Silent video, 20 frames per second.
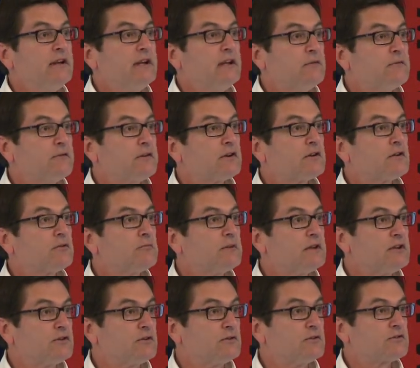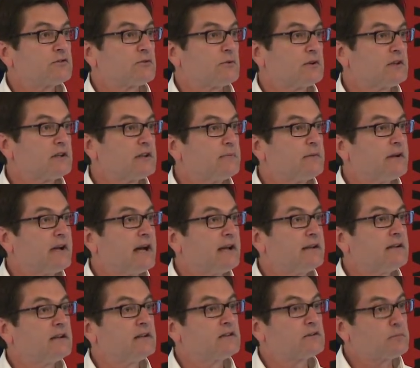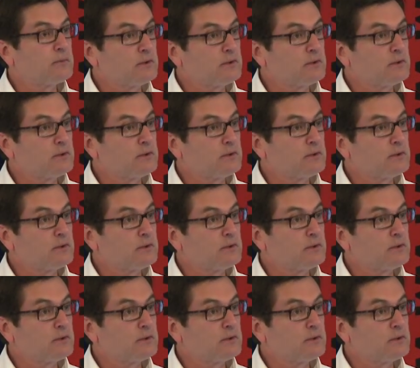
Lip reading: if it can reduce or eliminate its